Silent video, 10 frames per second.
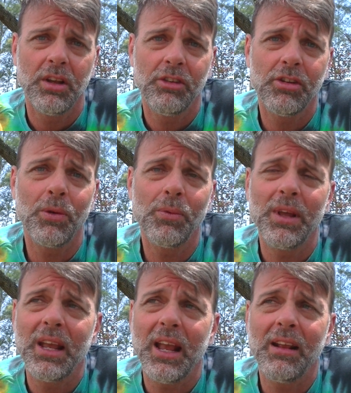So
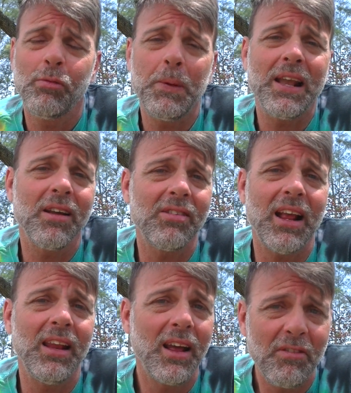it's because
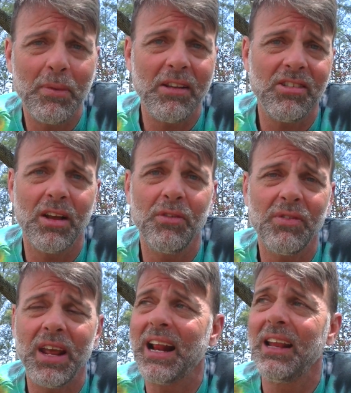I love
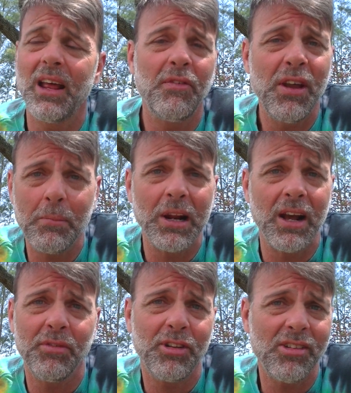myself and I love him
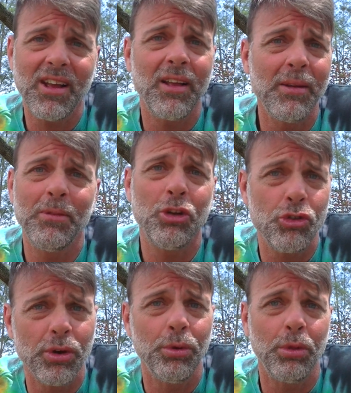enough to tell him the
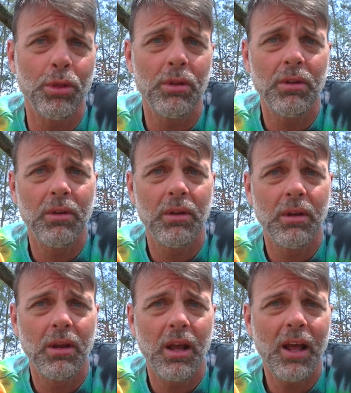truth.
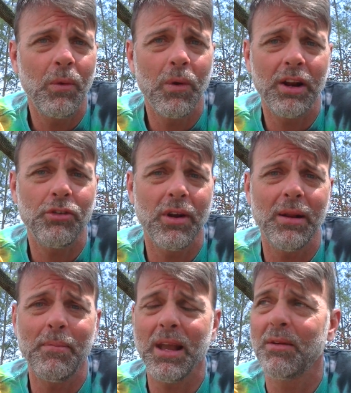I don't want to try
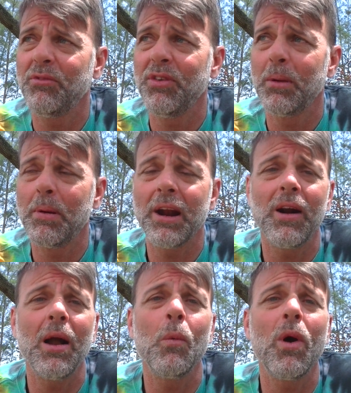to make him feel
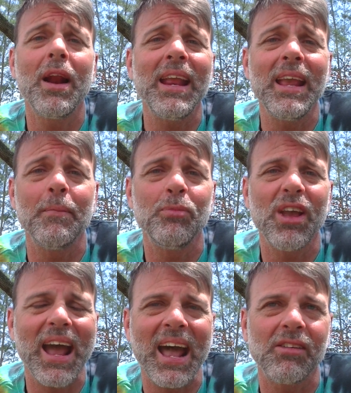better. I want him
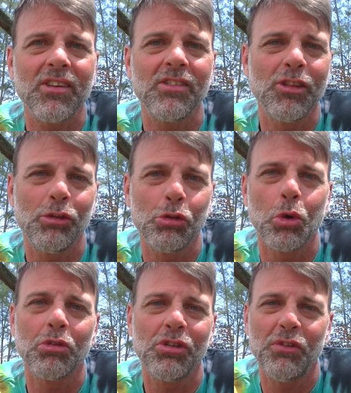to access the
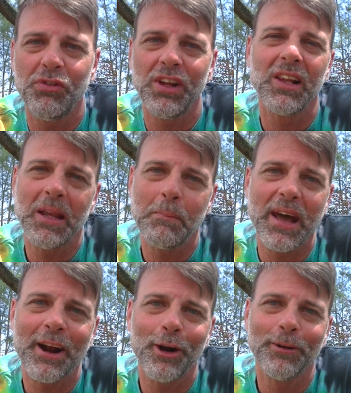source of feeling
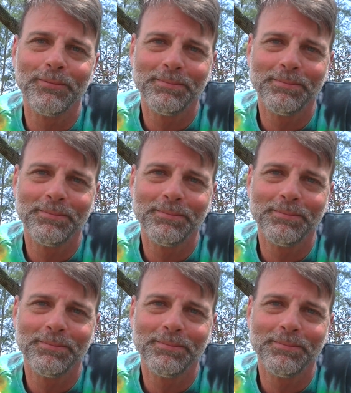better.